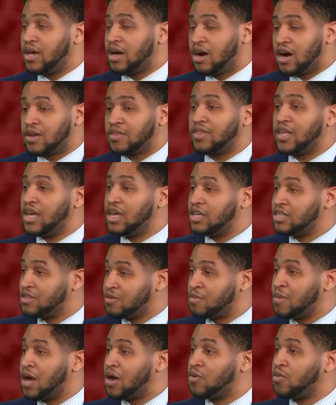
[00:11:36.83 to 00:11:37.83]
Our thing is
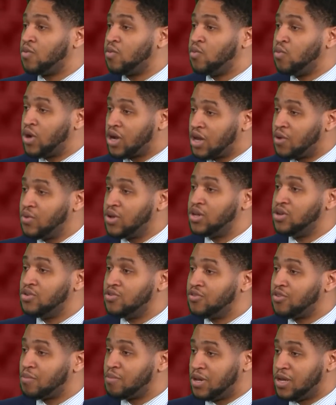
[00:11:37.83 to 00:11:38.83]
about what can we do
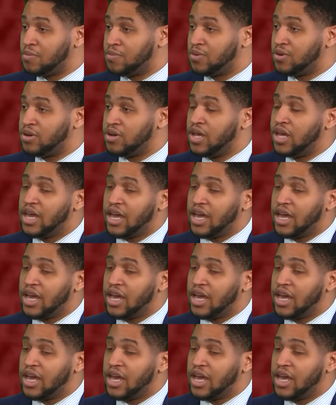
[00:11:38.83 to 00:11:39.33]
for people.